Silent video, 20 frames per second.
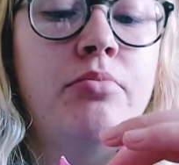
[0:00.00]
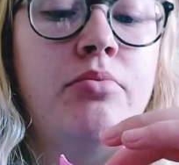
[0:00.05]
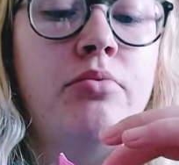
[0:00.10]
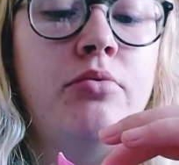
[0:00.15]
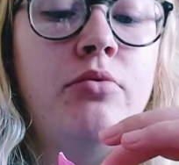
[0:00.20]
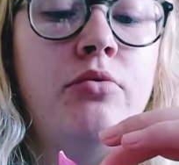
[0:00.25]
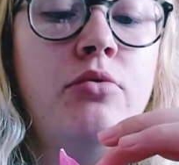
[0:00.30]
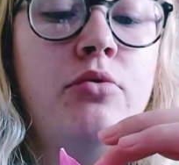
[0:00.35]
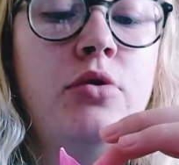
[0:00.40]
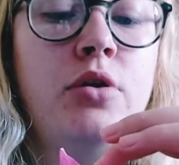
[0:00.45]

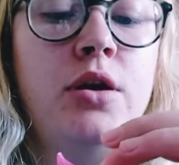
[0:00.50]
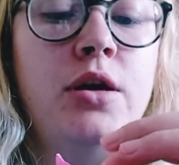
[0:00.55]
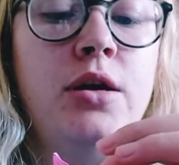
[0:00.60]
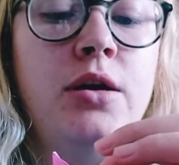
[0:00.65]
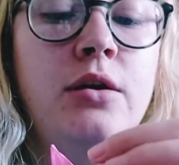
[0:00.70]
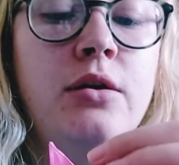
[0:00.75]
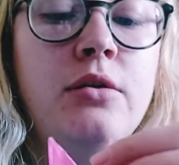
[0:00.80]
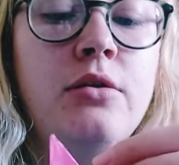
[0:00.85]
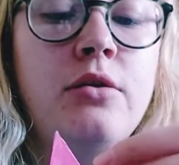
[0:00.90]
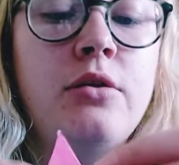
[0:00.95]

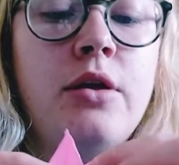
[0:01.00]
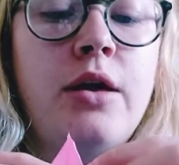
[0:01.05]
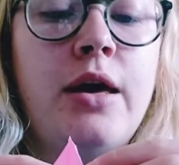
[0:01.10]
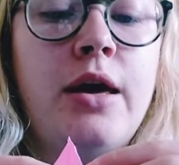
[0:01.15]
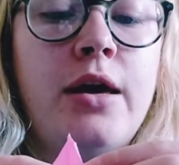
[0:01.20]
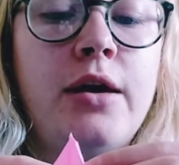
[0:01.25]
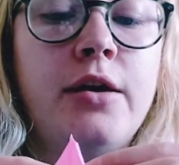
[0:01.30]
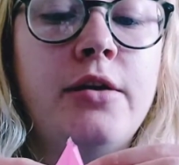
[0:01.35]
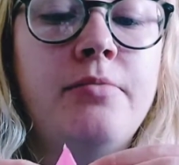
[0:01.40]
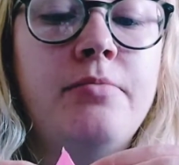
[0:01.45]
bring the
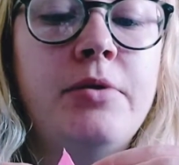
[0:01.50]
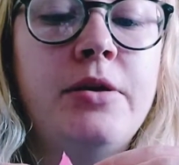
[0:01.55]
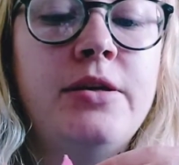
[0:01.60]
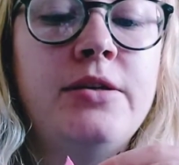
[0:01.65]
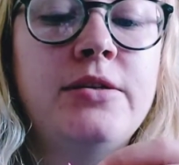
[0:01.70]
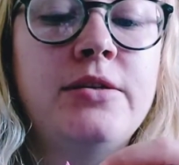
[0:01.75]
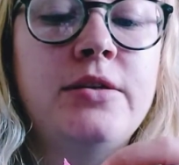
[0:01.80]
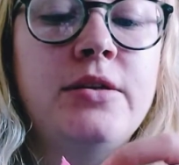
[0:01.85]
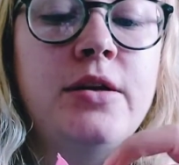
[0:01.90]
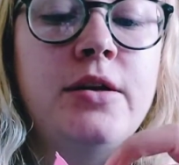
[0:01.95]

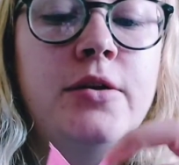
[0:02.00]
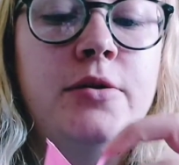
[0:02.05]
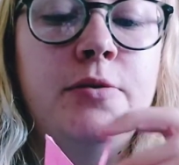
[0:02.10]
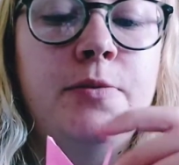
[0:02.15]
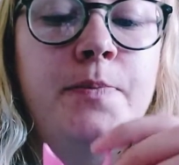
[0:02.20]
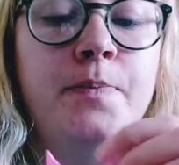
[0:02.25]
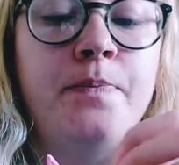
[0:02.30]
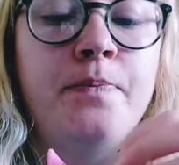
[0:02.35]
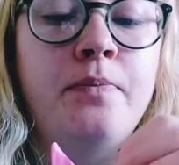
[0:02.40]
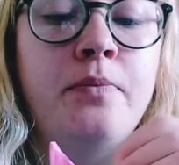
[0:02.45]
headpiece
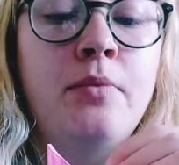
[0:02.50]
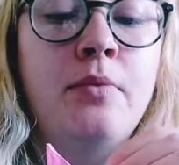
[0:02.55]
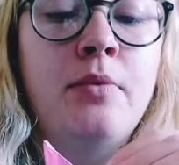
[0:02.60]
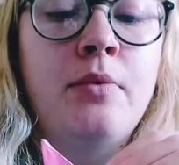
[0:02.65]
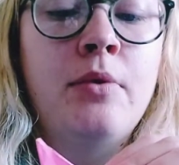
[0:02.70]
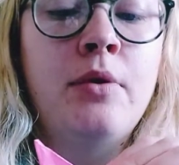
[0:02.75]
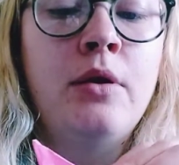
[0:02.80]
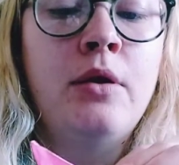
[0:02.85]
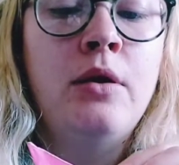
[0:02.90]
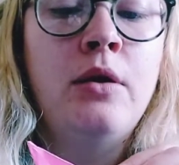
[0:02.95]
down
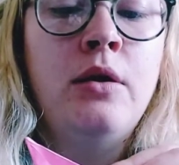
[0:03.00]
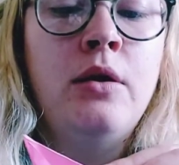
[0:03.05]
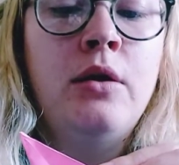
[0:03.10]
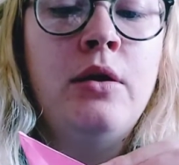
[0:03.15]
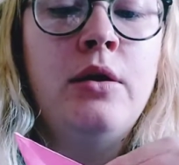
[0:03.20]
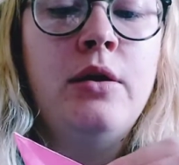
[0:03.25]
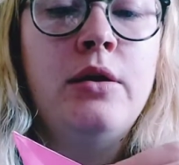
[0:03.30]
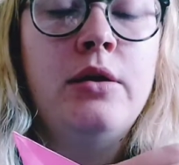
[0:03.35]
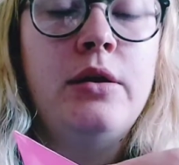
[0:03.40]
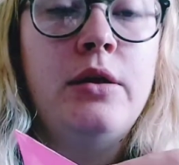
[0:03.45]

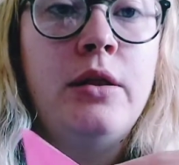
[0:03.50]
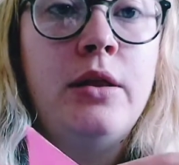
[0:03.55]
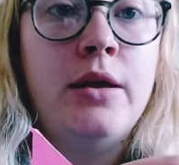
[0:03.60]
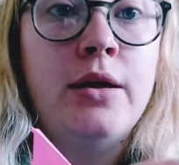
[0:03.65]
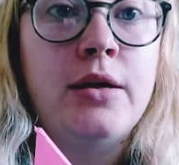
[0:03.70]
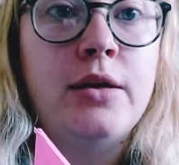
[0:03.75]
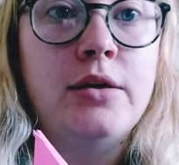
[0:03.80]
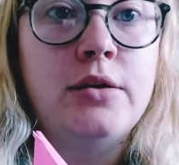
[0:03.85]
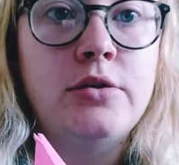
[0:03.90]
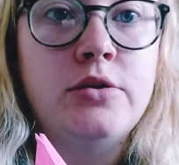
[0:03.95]

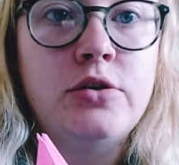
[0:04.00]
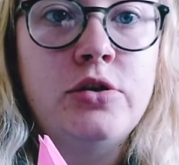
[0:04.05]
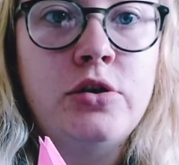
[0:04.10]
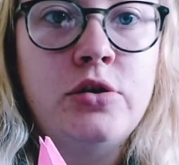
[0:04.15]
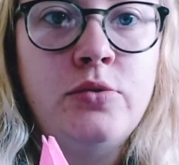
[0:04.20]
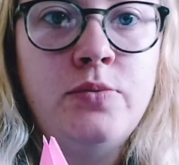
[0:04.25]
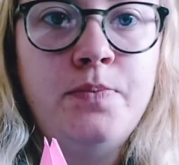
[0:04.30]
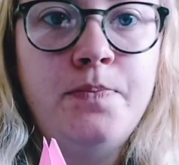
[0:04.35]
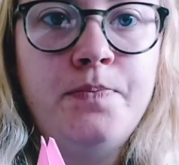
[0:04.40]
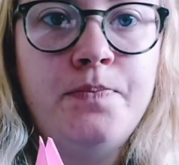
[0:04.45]
like
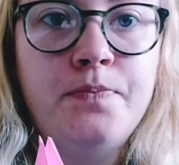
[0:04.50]
so.